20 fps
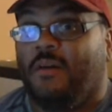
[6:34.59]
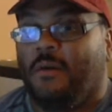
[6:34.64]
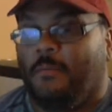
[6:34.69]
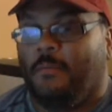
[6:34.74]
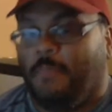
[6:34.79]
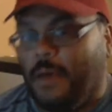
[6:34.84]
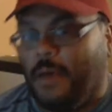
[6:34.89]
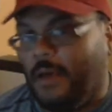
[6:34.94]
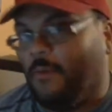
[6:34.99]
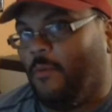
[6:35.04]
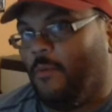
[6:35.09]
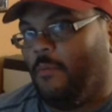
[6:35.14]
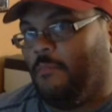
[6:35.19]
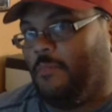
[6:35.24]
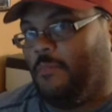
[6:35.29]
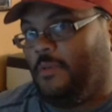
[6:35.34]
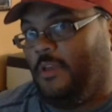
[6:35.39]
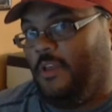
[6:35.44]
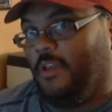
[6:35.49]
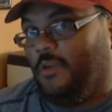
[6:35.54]
But
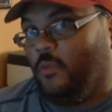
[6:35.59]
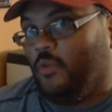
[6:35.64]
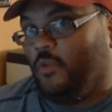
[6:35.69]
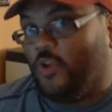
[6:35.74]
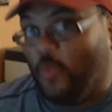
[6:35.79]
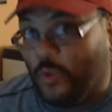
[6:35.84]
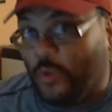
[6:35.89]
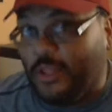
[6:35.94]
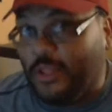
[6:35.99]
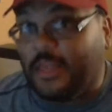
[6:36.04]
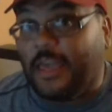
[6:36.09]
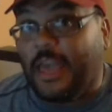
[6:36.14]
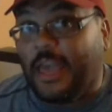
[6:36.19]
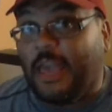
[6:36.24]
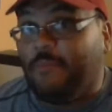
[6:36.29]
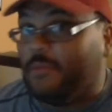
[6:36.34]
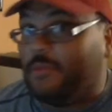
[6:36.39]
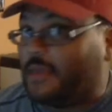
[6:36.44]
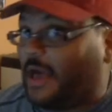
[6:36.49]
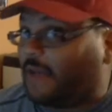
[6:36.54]
when you win a
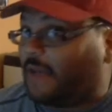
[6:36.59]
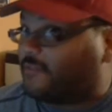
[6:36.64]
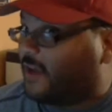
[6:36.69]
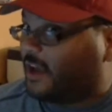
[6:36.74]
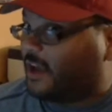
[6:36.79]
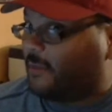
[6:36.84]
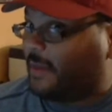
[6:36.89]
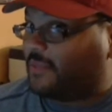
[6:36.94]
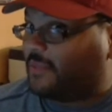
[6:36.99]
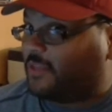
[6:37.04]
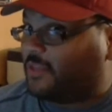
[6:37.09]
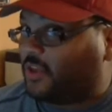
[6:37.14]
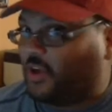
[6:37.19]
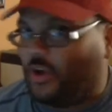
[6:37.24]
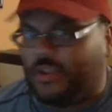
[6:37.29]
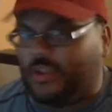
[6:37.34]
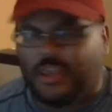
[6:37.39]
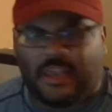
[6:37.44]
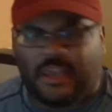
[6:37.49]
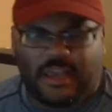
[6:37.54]
game, you got to talk about the
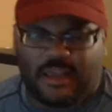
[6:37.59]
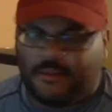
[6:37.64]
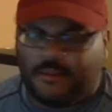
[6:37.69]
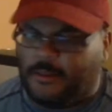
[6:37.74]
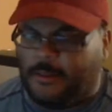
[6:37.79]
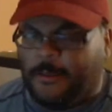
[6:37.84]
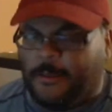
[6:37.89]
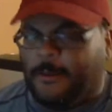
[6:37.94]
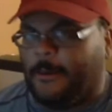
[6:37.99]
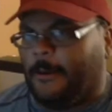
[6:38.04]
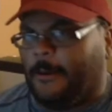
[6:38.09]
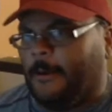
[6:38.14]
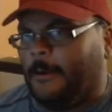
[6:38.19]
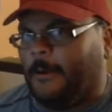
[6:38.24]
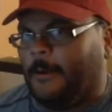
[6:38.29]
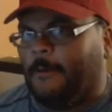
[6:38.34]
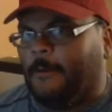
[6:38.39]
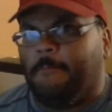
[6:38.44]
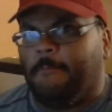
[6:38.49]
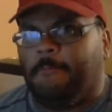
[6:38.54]
good again.
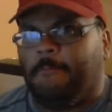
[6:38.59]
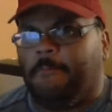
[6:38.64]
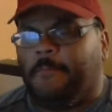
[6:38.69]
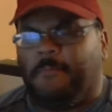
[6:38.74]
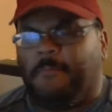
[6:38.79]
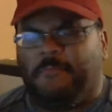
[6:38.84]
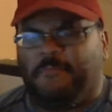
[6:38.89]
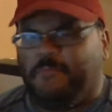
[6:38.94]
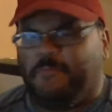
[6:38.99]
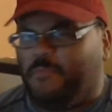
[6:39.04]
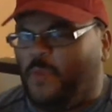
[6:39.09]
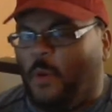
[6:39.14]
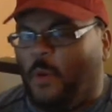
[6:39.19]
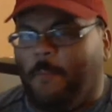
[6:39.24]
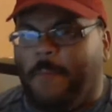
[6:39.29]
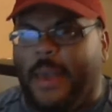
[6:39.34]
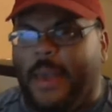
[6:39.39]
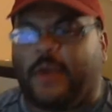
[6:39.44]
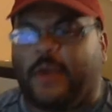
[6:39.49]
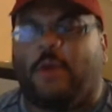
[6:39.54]
You know,
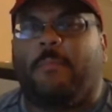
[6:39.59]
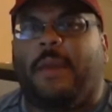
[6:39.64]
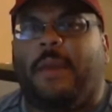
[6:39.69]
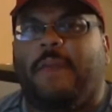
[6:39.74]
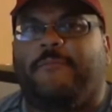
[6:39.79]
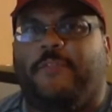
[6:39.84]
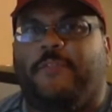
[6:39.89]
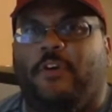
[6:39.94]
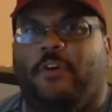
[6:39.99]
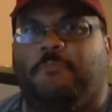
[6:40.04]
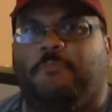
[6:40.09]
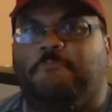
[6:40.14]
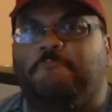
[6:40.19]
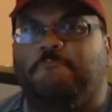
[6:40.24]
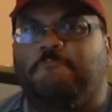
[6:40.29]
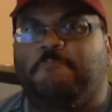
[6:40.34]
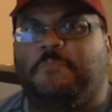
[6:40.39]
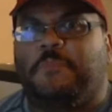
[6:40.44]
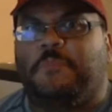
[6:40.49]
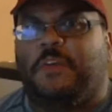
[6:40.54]
Baker Mayfield,
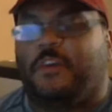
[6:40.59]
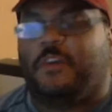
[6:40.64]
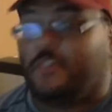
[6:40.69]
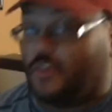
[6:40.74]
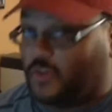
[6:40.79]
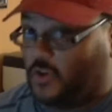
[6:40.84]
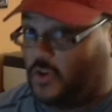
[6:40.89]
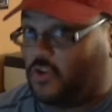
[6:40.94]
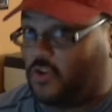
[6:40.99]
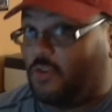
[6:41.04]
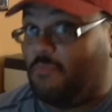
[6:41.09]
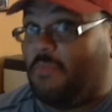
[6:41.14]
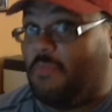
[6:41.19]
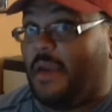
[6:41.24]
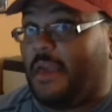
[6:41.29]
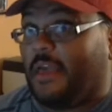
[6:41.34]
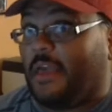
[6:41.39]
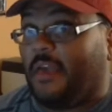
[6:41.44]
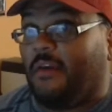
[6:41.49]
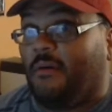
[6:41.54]
his
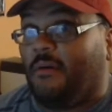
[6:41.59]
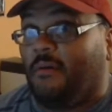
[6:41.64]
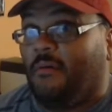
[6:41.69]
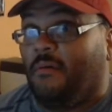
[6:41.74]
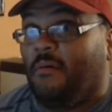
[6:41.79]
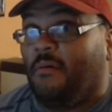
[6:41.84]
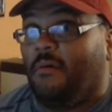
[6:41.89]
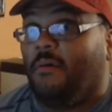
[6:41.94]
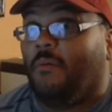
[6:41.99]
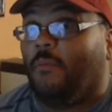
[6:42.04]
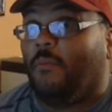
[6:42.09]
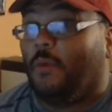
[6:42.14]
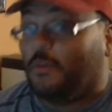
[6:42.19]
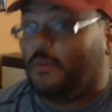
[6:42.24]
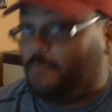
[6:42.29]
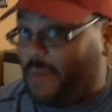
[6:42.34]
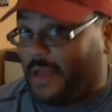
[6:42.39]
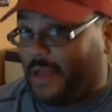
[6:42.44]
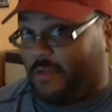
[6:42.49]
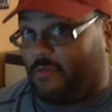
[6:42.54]
decision-making was
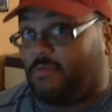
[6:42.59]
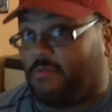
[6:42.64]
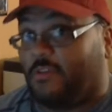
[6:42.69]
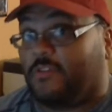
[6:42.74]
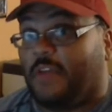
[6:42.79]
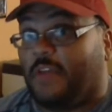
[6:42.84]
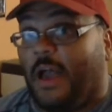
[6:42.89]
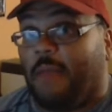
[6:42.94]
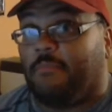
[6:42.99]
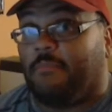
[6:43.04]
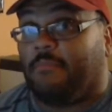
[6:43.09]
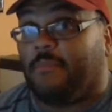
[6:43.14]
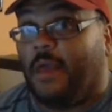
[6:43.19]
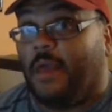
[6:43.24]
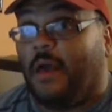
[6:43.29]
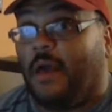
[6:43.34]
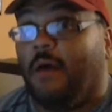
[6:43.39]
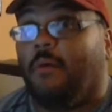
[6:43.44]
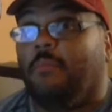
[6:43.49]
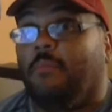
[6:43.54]
better this time.
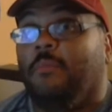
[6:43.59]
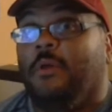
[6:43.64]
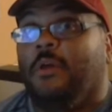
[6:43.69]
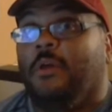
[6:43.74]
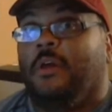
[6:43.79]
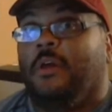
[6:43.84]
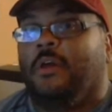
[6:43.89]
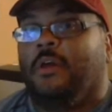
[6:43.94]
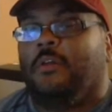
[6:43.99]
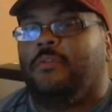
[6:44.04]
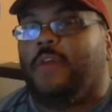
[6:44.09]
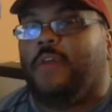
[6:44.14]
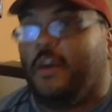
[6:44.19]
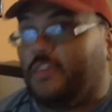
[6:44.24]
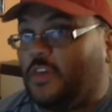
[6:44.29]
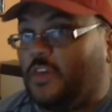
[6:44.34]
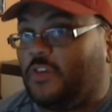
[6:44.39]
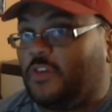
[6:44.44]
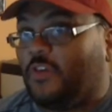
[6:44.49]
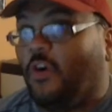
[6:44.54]
Now, does
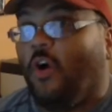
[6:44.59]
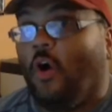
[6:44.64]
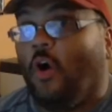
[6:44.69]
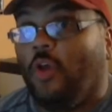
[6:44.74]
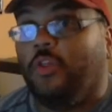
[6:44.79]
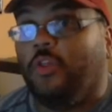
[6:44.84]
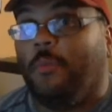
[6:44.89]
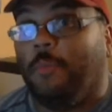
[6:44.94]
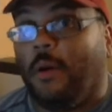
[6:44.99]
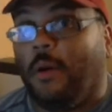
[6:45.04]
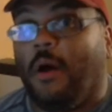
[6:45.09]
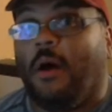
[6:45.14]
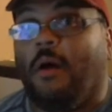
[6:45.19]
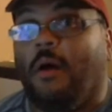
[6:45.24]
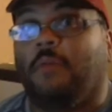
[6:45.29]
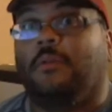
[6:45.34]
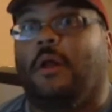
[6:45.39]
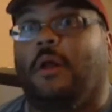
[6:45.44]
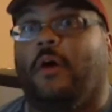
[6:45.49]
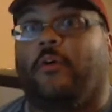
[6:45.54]
he still hold the
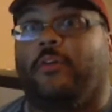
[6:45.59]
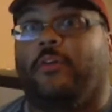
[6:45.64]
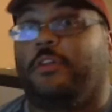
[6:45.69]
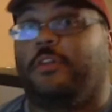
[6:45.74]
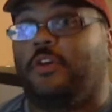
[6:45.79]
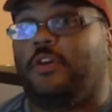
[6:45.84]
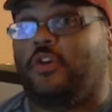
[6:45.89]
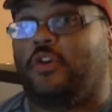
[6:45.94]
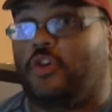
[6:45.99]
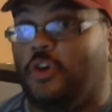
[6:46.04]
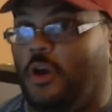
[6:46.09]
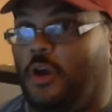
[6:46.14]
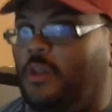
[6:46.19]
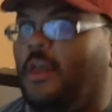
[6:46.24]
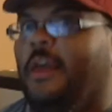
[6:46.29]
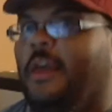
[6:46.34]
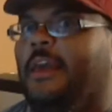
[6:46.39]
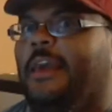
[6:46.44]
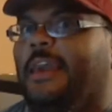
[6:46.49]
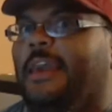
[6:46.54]
ball longer than he
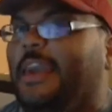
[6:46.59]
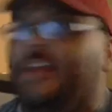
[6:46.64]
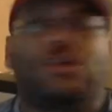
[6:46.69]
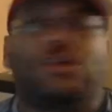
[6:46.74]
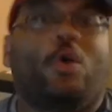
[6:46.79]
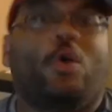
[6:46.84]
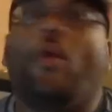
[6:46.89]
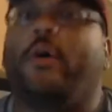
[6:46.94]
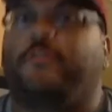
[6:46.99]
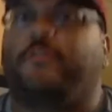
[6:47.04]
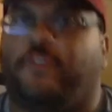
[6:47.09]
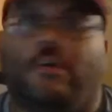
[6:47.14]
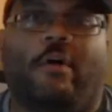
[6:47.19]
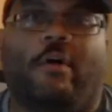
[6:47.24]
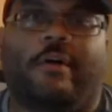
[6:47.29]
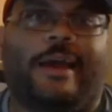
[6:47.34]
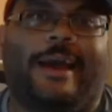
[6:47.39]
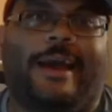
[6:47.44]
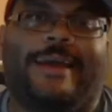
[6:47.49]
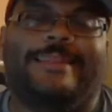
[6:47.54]
should? He's going to,
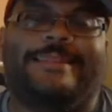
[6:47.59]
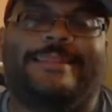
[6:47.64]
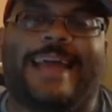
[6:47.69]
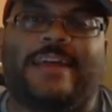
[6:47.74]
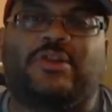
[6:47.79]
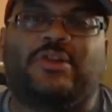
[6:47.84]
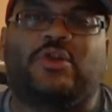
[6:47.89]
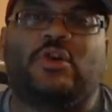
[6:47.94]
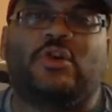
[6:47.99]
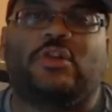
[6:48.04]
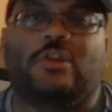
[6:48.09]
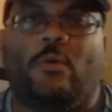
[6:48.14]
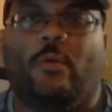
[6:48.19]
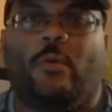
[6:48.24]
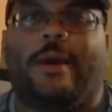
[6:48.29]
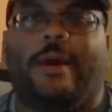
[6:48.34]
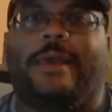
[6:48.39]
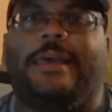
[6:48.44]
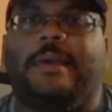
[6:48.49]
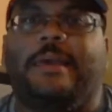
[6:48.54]
okay? That's just the
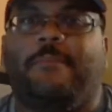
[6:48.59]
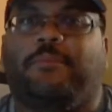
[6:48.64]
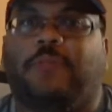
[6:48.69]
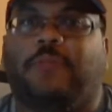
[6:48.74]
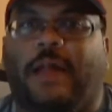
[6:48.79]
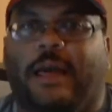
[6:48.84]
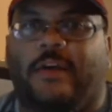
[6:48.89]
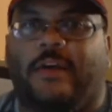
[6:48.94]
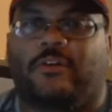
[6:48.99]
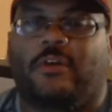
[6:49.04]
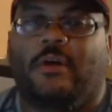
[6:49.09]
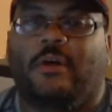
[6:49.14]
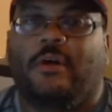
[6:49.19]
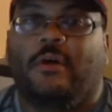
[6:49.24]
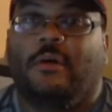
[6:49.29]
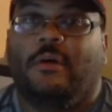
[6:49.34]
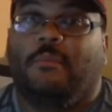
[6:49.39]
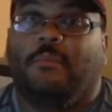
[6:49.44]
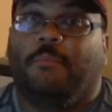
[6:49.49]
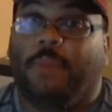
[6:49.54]
way he plays.
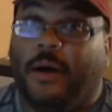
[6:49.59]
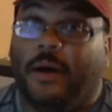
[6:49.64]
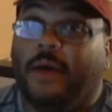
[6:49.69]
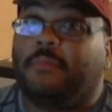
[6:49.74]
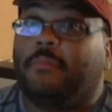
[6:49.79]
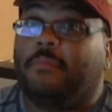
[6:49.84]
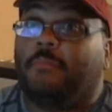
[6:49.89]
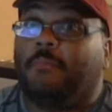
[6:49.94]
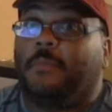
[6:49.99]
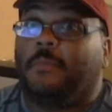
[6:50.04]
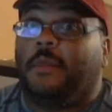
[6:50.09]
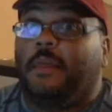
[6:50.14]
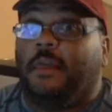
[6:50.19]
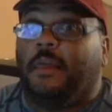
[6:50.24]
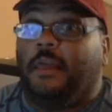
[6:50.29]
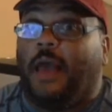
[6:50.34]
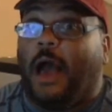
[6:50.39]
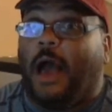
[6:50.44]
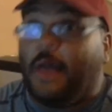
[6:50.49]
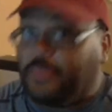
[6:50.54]
But
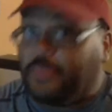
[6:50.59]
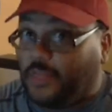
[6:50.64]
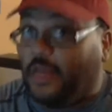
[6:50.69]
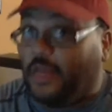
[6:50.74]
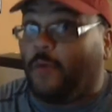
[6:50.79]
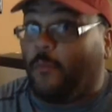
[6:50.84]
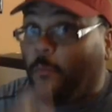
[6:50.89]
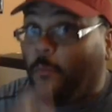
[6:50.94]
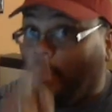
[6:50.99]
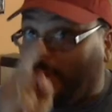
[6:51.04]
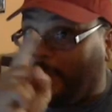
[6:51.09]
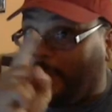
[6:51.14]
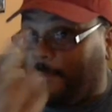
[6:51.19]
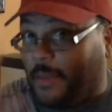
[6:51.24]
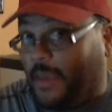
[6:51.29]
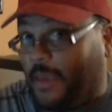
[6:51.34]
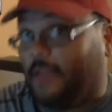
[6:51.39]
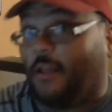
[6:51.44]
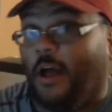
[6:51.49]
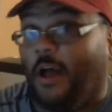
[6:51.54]
I thought it really
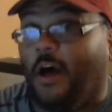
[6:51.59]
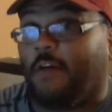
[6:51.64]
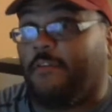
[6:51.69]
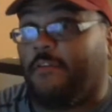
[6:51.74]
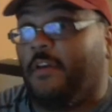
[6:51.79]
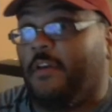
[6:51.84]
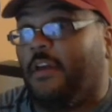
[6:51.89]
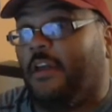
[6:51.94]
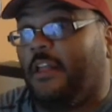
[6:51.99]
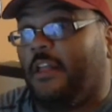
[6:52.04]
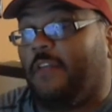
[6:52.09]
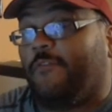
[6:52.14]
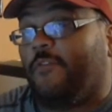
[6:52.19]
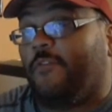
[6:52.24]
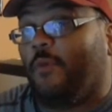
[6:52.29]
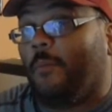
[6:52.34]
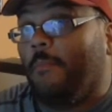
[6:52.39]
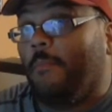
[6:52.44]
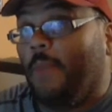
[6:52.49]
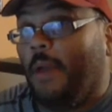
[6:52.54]
paid off. And if you
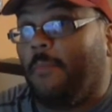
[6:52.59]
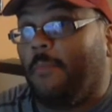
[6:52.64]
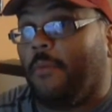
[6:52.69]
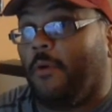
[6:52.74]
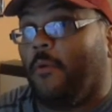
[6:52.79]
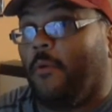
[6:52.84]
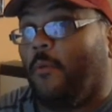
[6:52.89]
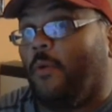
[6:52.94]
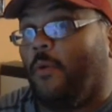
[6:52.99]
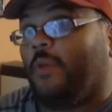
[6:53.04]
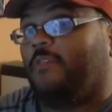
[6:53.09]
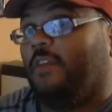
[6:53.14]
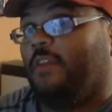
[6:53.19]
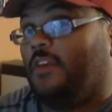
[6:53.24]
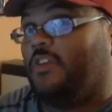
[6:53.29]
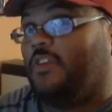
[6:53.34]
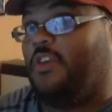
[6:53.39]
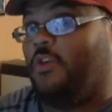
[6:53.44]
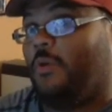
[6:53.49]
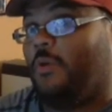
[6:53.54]
remember, when
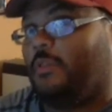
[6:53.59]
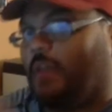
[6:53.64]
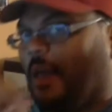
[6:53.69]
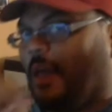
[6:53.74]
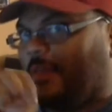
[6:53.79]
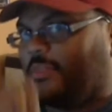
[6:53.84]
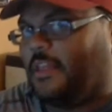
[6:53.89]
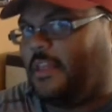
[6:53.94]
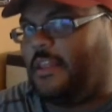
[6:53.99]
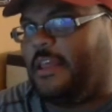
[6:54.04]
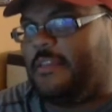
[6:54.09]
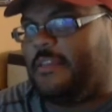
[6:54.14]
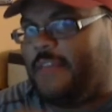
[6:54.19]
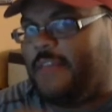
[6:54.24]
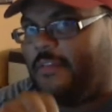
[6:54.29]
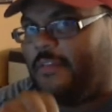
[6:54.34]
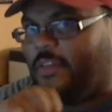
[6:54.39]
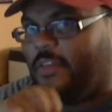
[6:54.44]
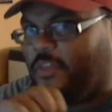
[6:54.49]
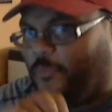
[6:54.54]
TCU had cut the lead
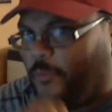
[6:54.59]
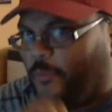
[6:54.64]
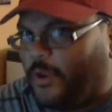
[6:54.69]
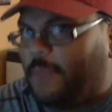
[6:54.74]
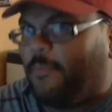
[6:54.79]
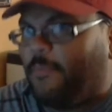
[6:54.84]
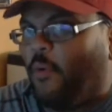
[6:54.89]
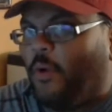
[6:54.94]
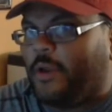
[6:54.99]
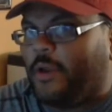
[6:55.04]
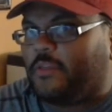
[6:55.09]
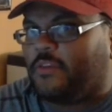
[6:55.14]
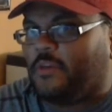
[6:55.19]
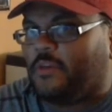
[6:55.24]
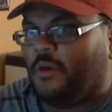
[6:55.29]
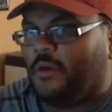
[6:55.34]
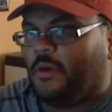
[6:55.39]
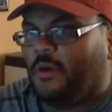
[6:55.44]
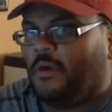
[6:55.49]
down to 3 points,